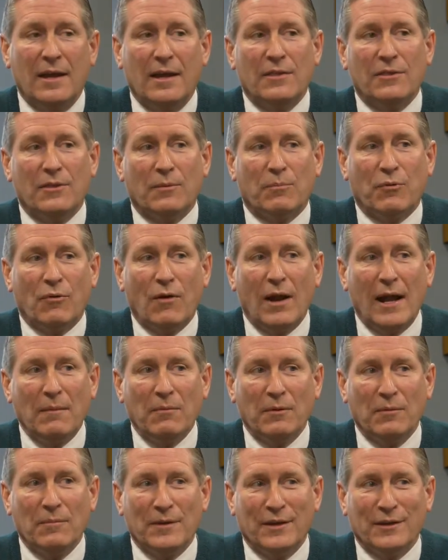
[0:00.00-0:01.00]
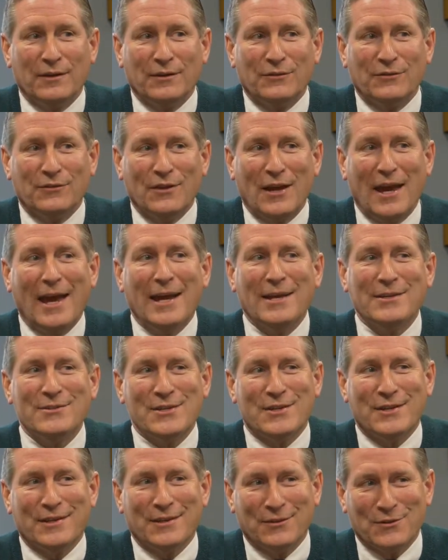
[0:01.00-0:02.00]
The problem is
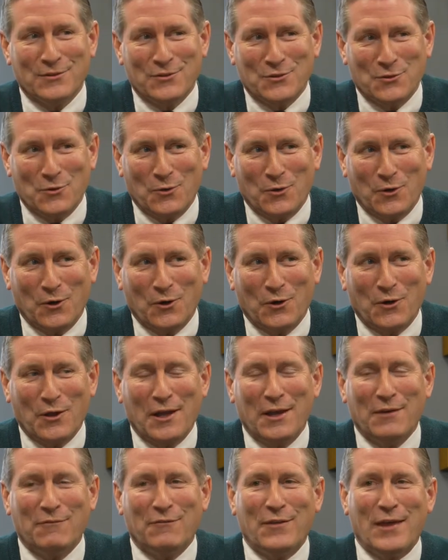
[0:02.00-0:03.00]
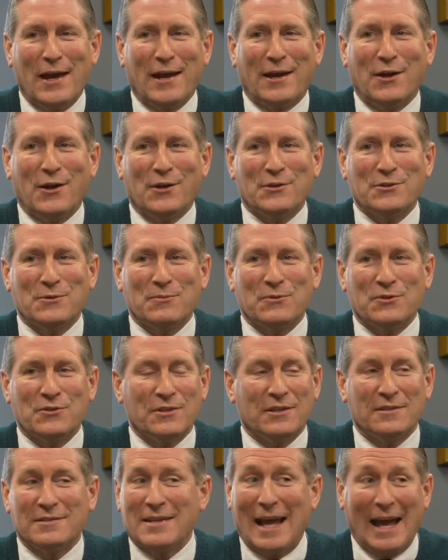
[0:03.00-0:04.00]
exiting the store. If that customer
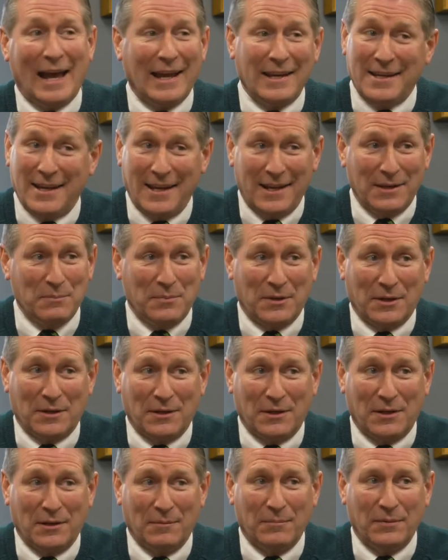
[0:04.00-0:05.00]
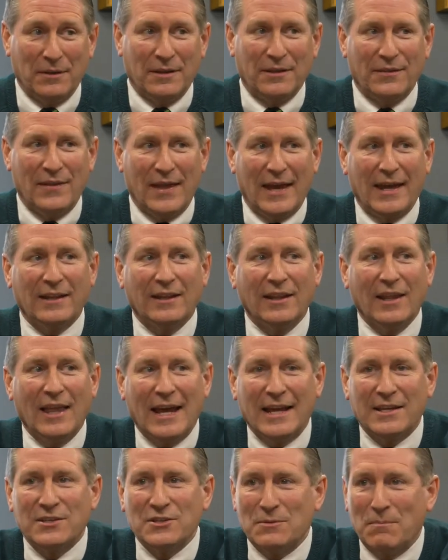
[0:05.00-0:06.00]
says, I can't pick it up, that
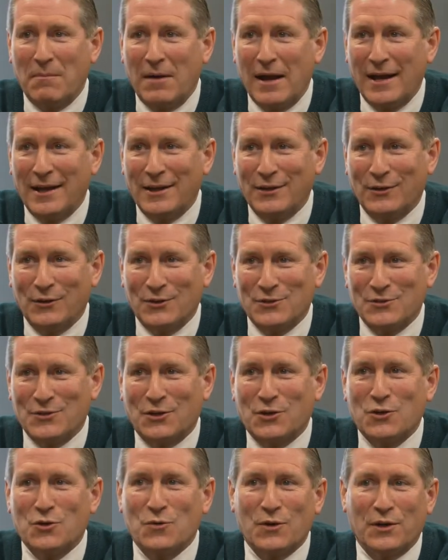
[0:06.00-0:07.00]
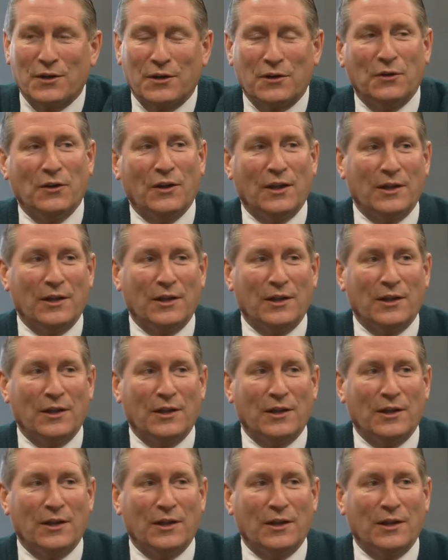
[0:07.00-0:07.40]
last mile is a critical